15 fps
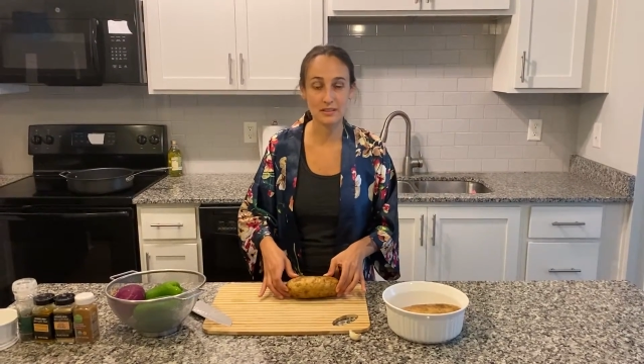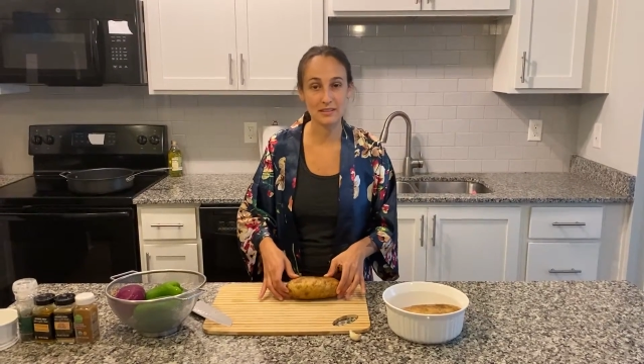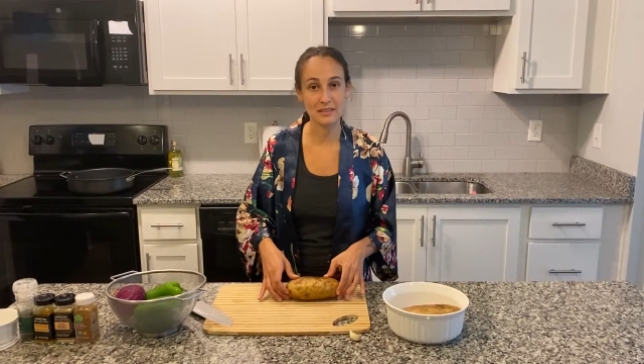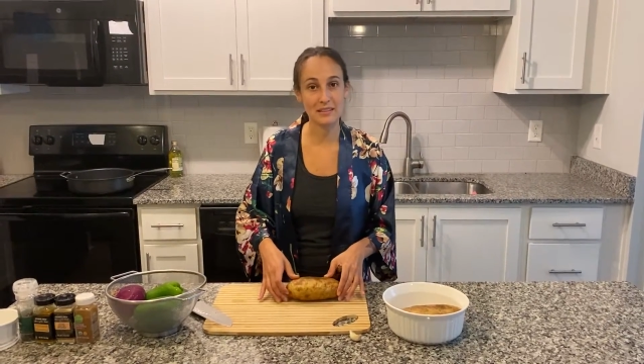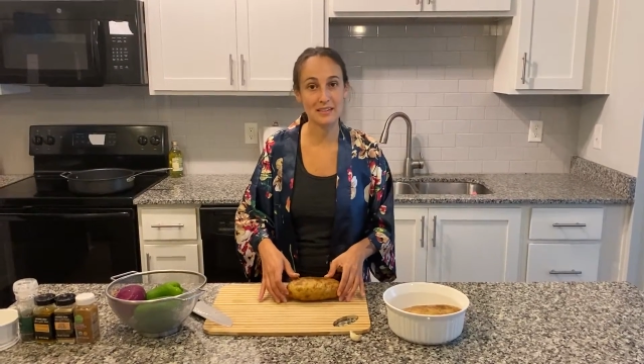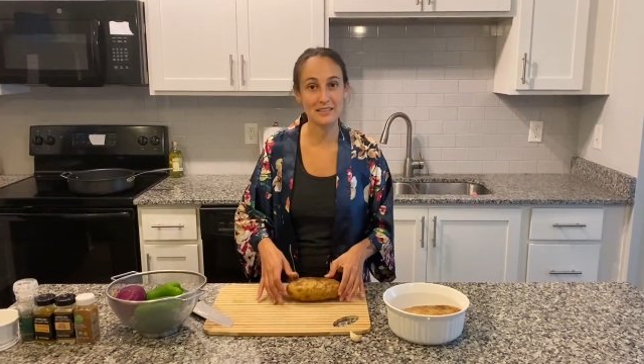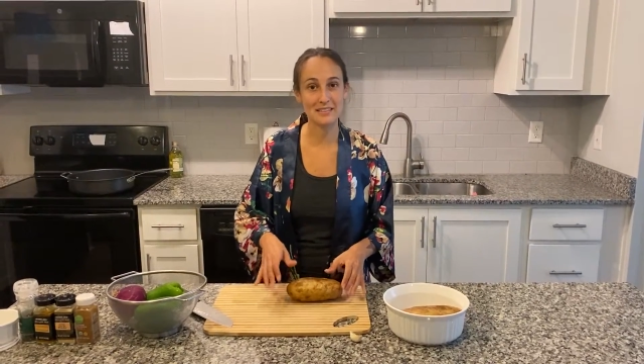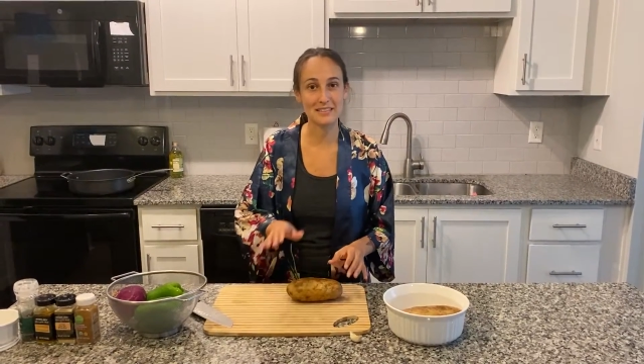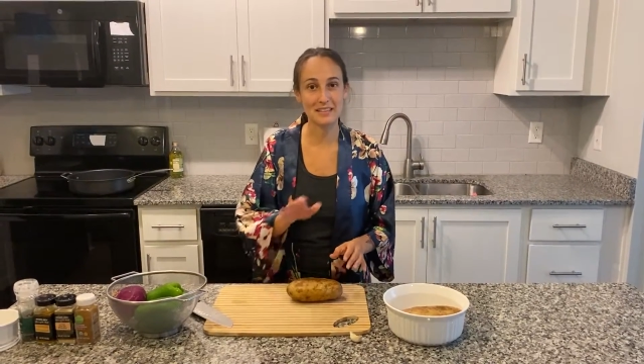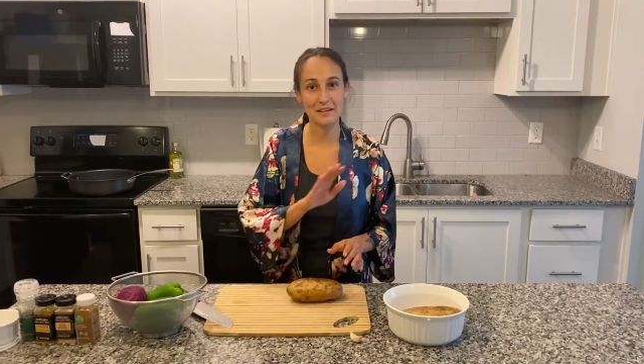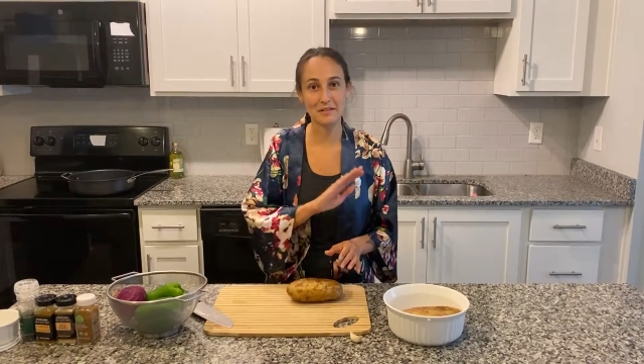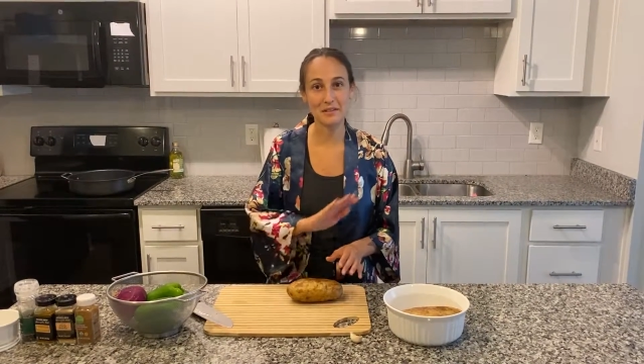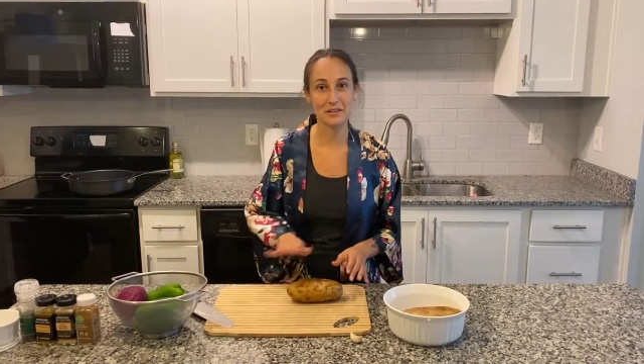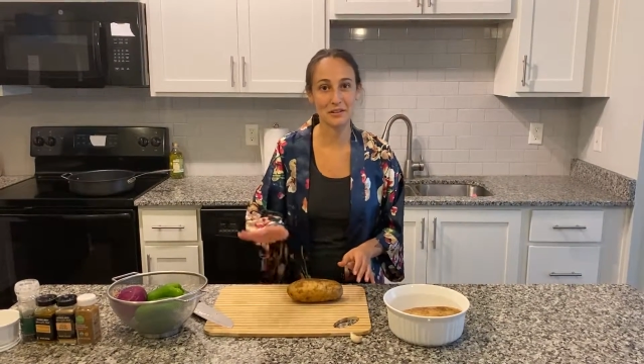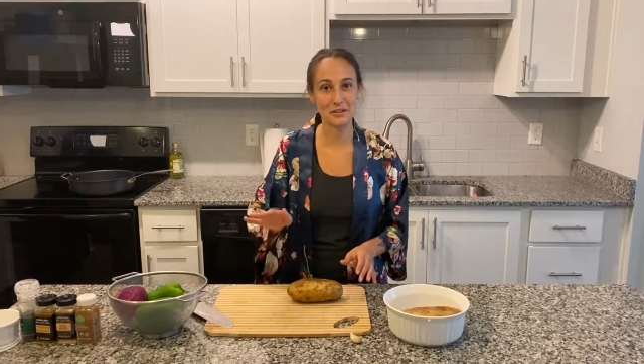it cuts down
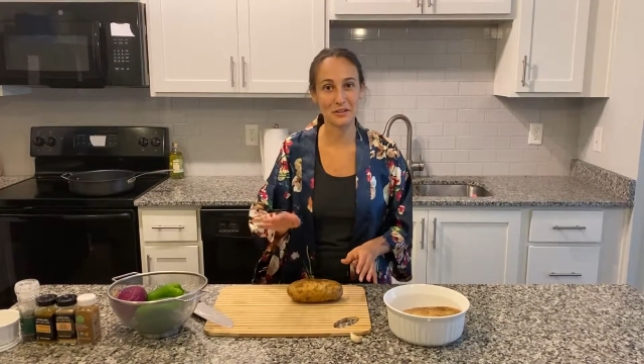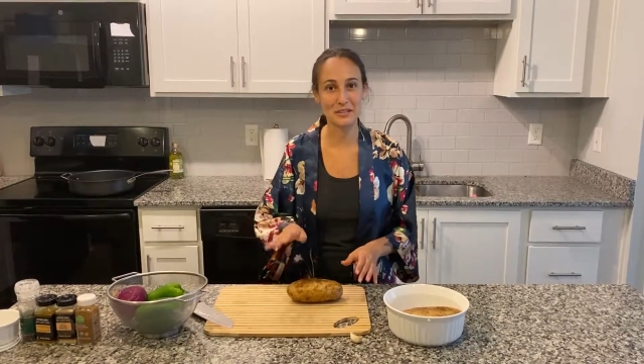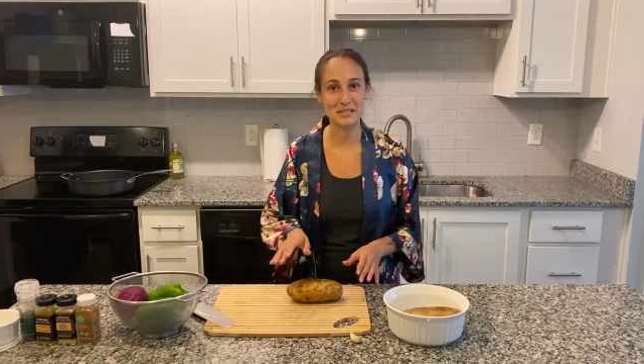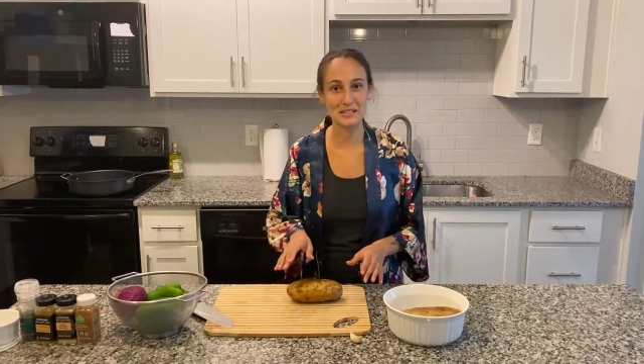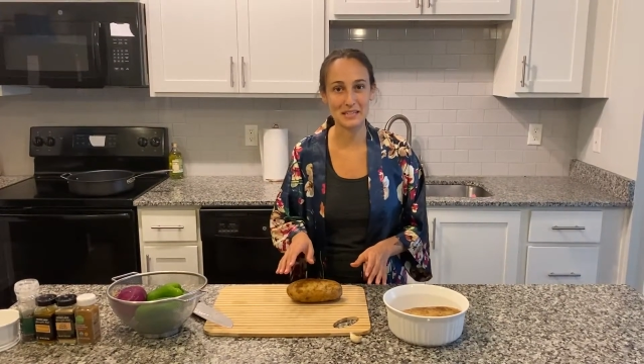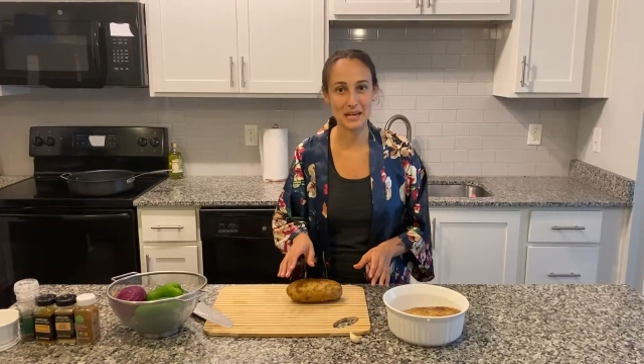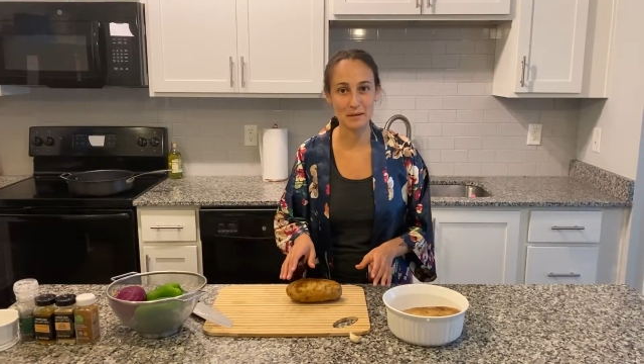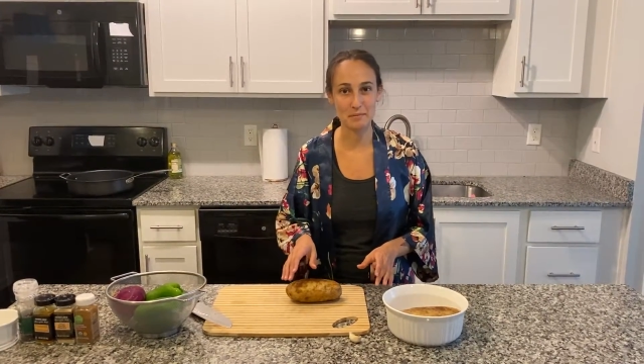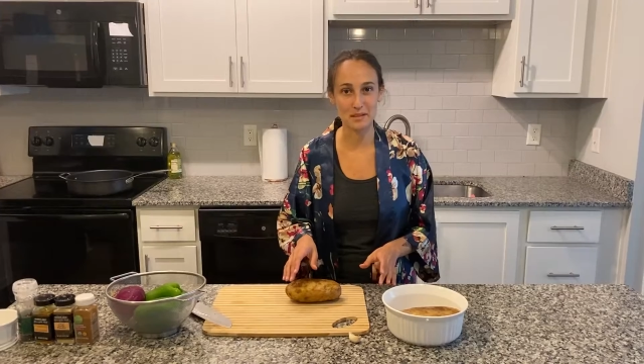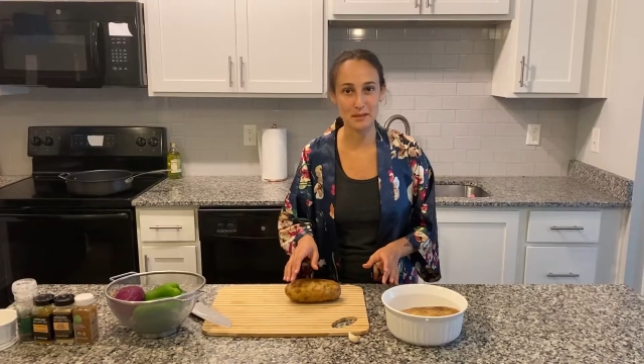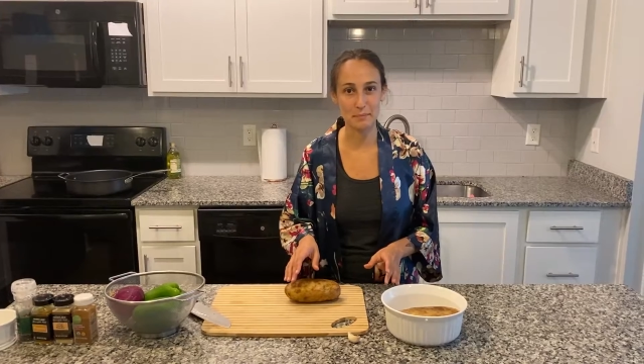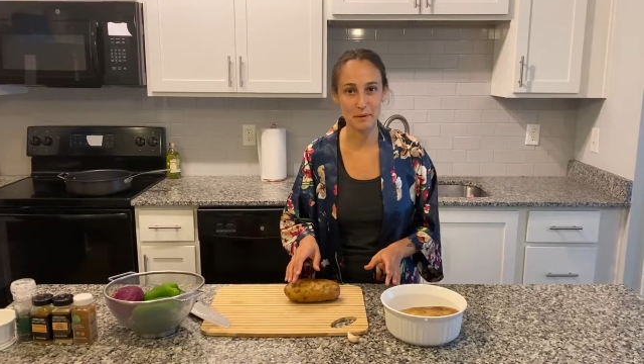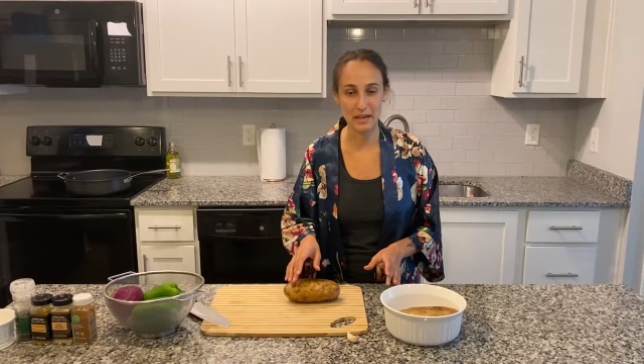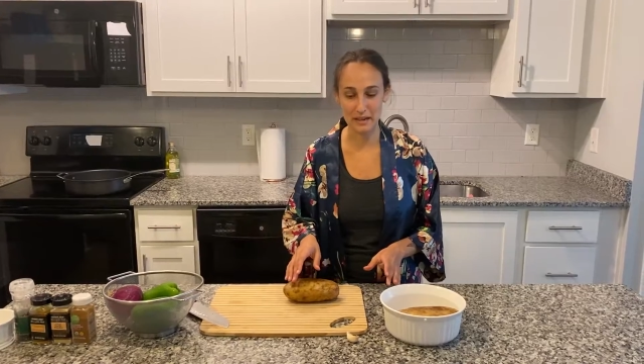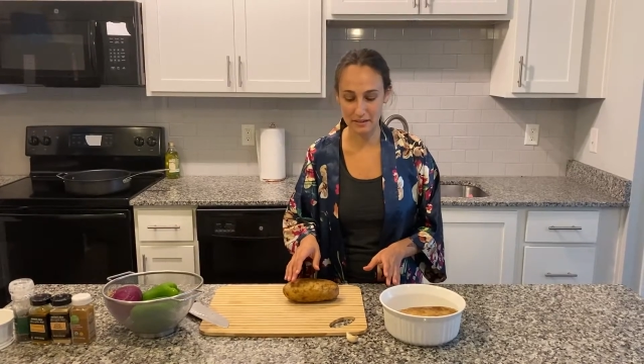on the cooking time in the
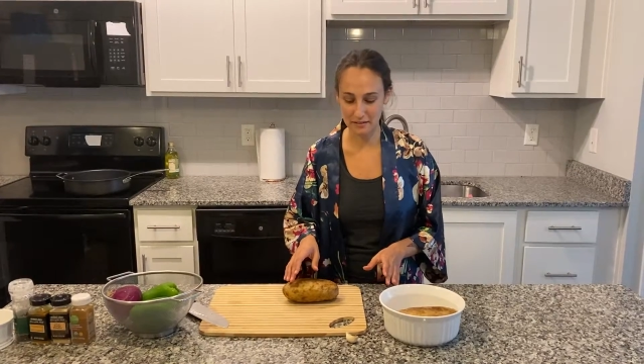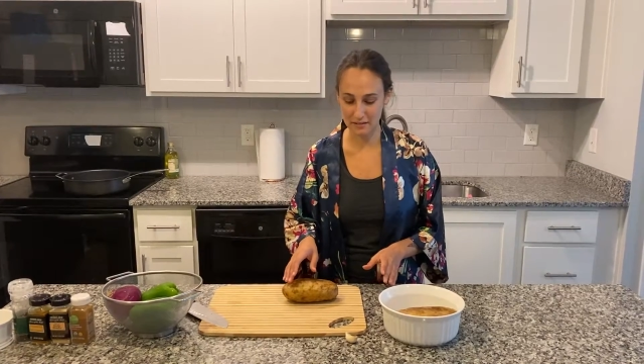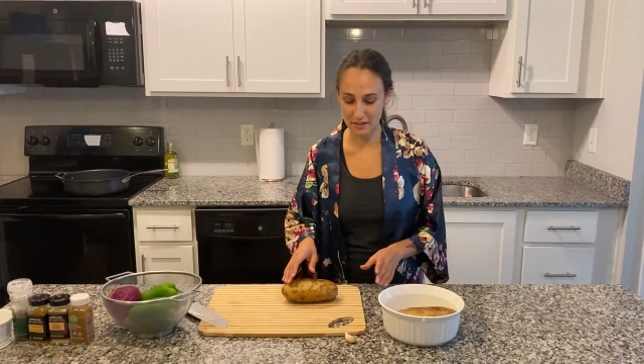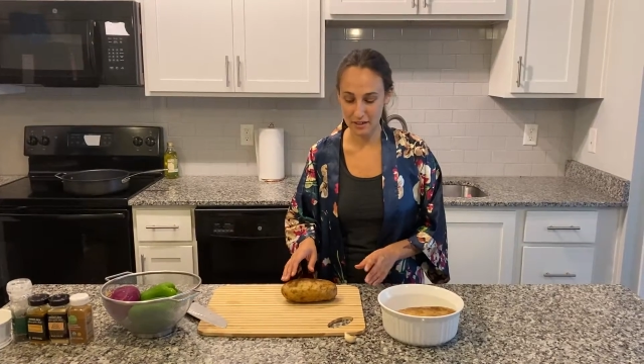pan.